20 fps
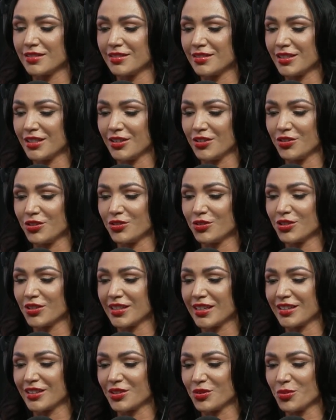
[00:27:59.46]
you look
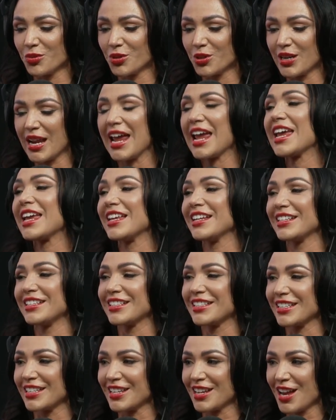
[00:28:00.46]
at the word hate
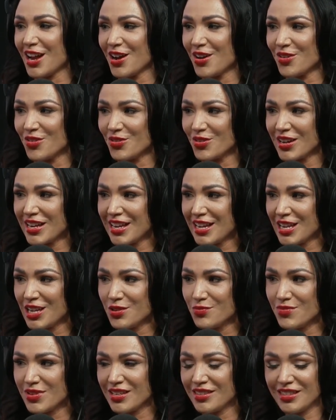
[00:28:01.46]
and how it
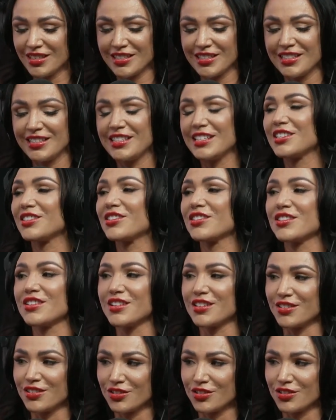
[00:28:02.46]
made this dissonant